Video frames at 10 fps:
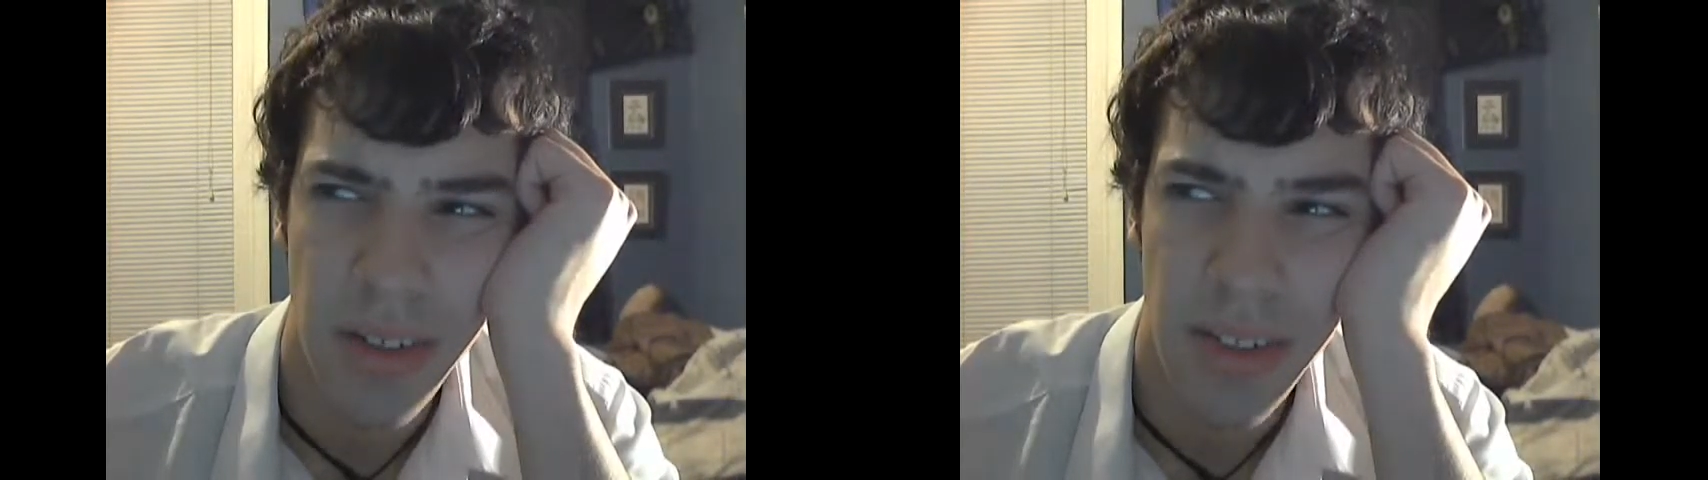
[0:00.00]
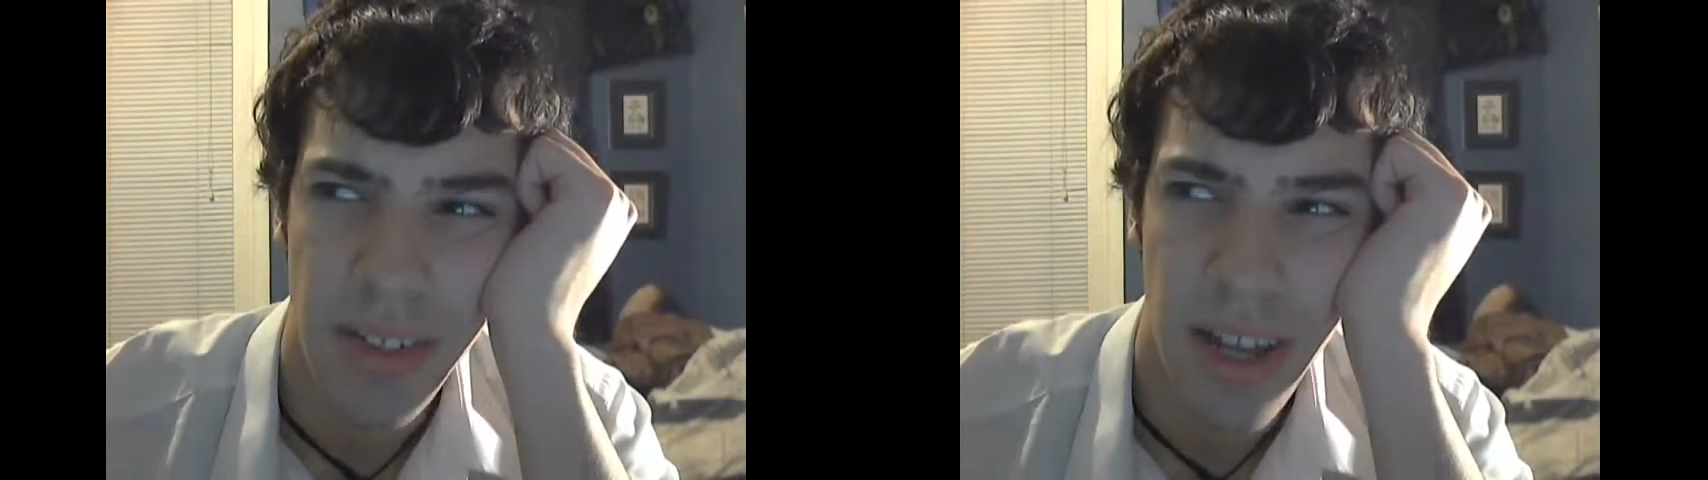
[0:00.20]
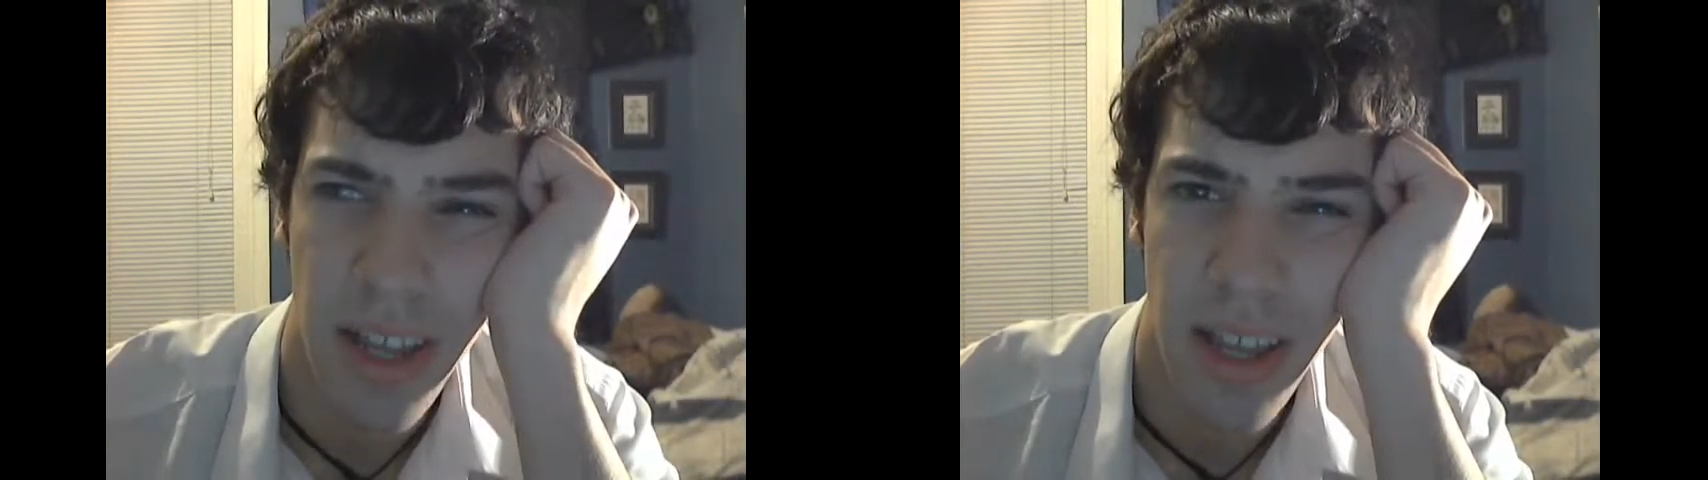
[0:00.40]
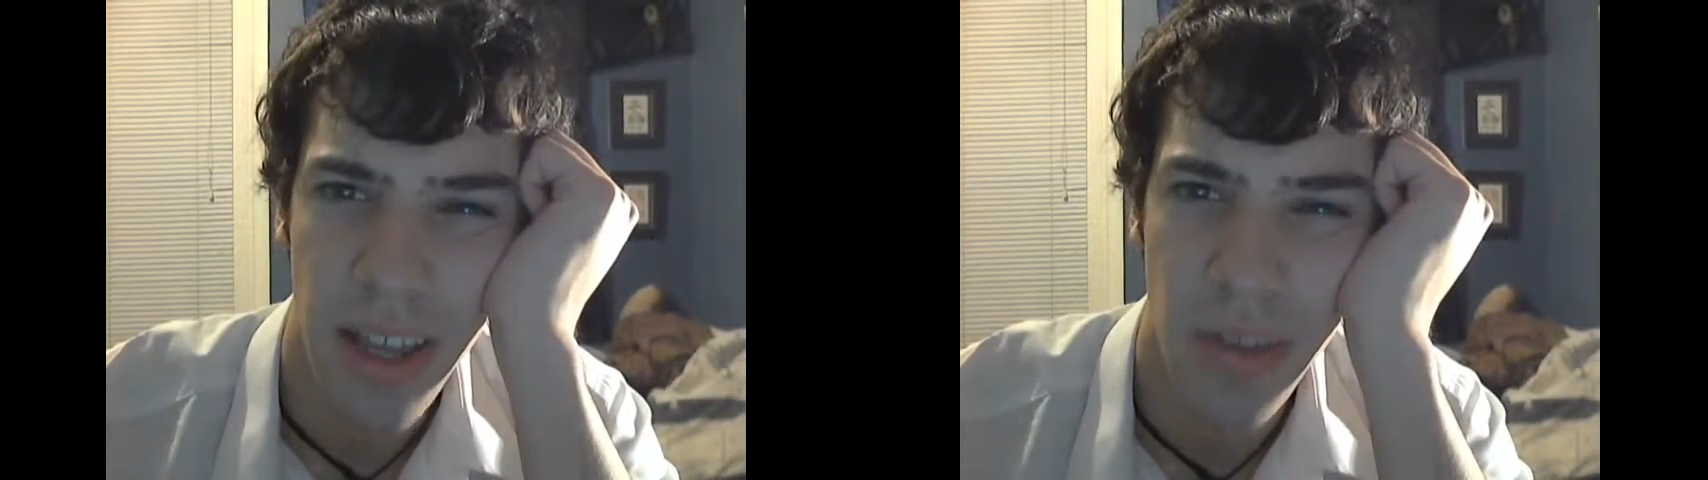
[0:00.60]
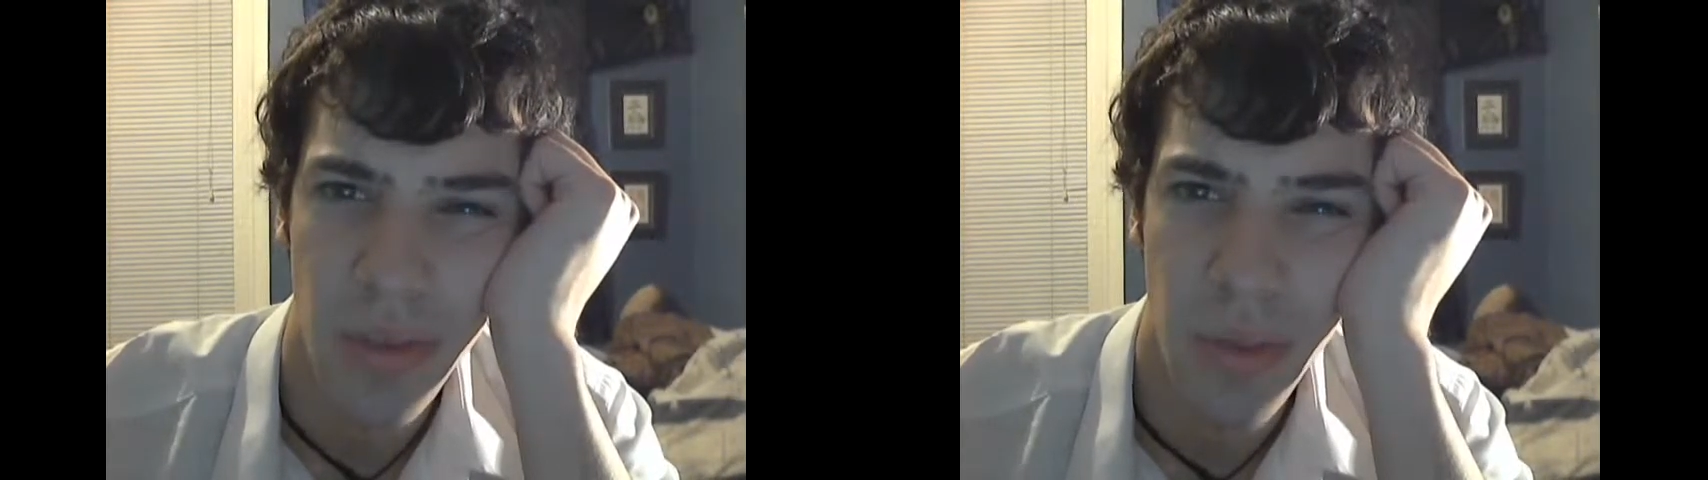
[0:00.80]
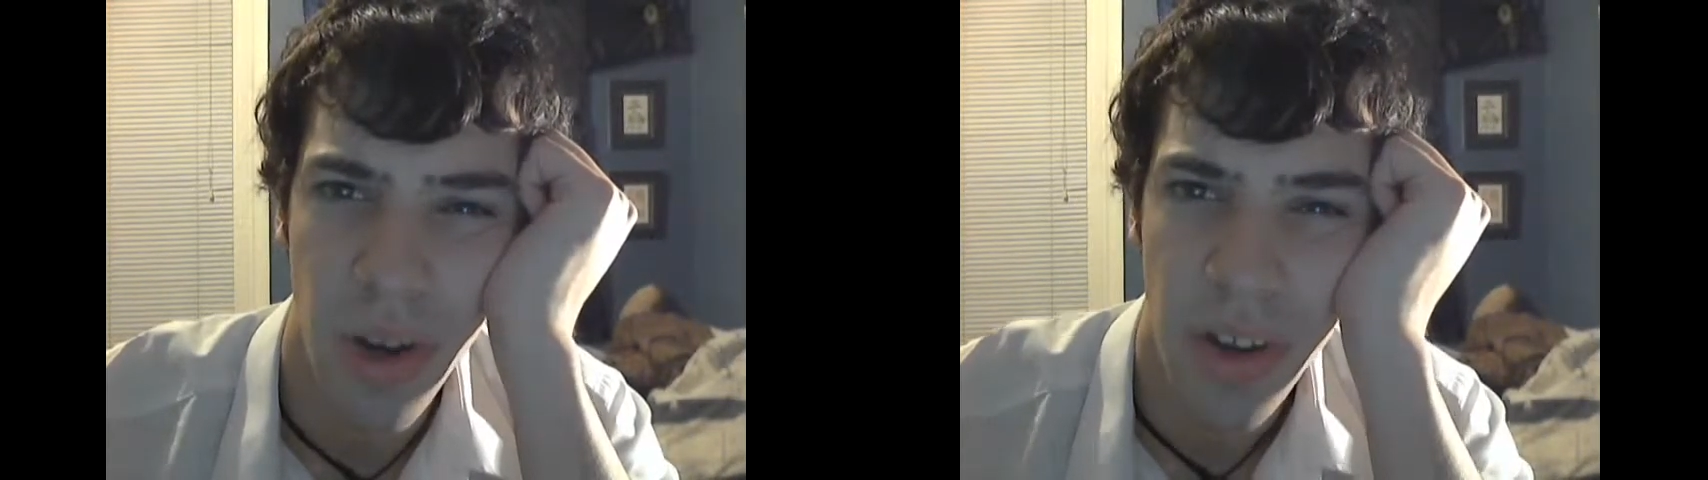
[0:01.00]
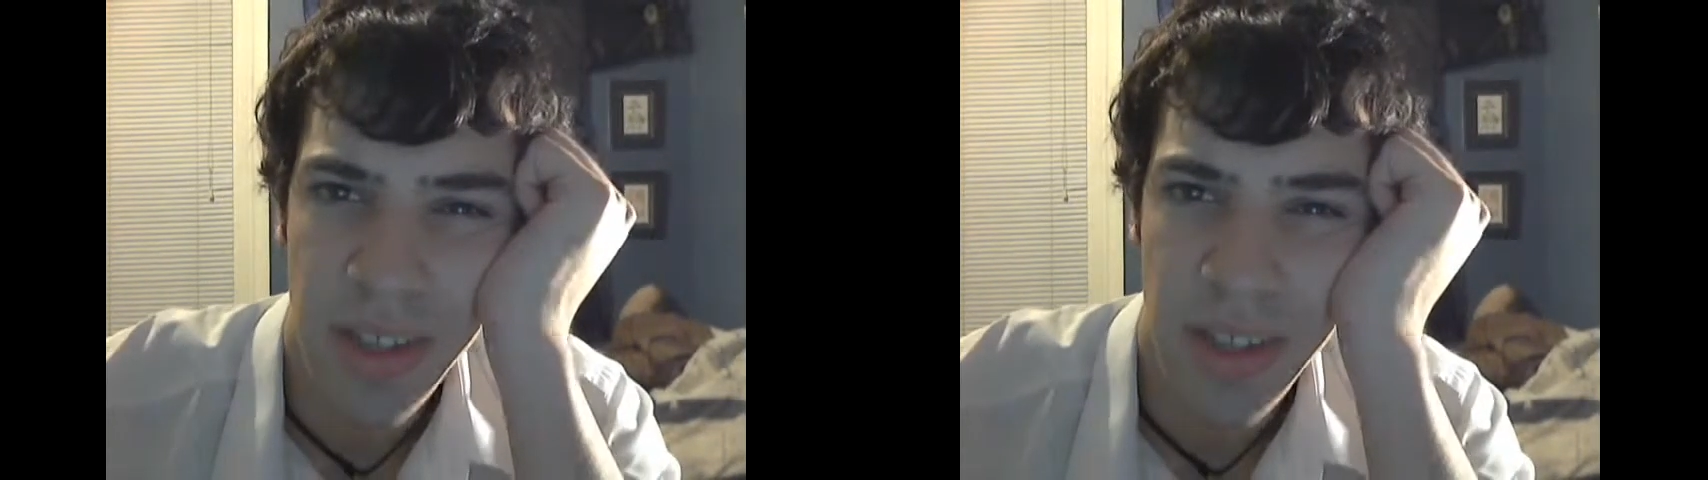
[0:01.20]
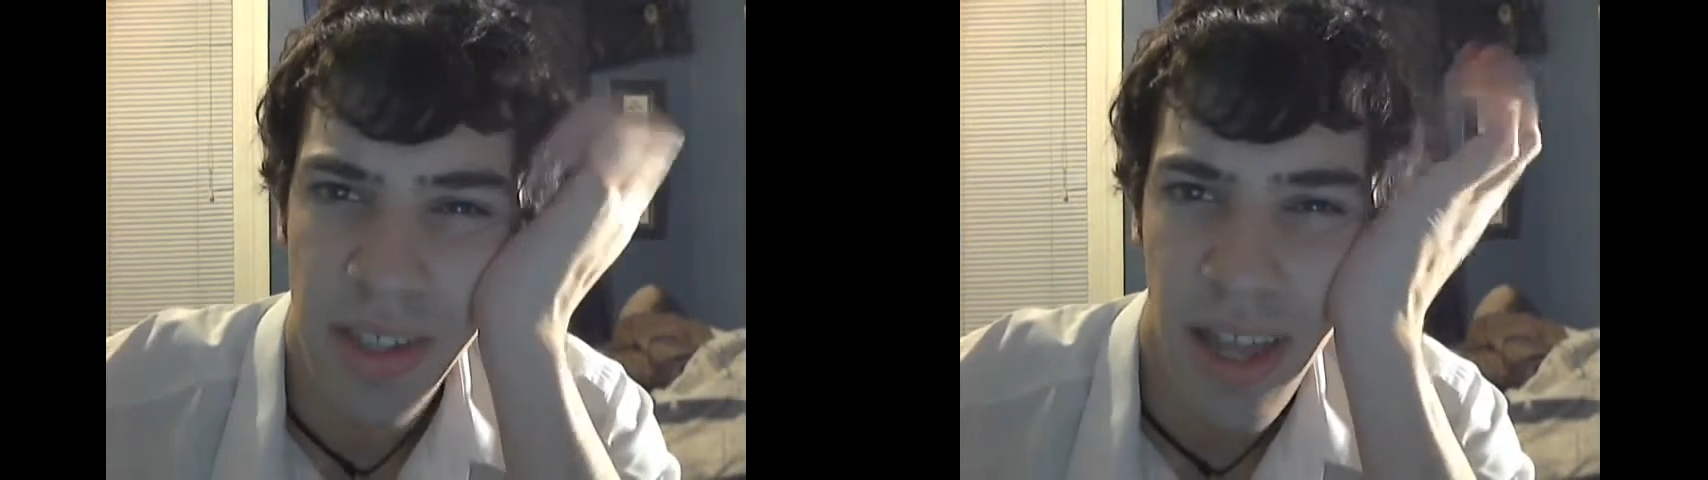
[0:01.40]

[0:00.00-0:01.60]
It's just kind of like, where does